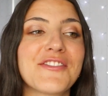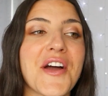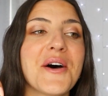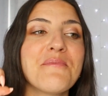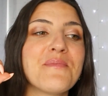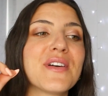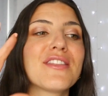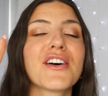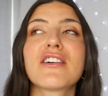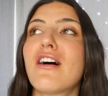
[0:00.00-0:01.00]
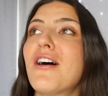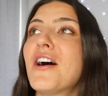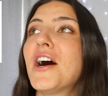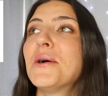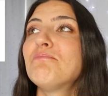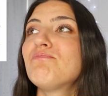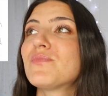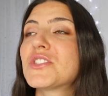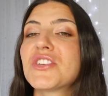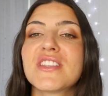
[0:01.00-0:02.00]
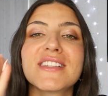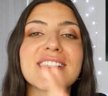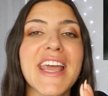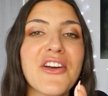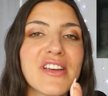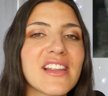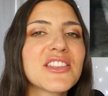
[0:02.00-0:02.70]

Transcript: from the calm to the scary.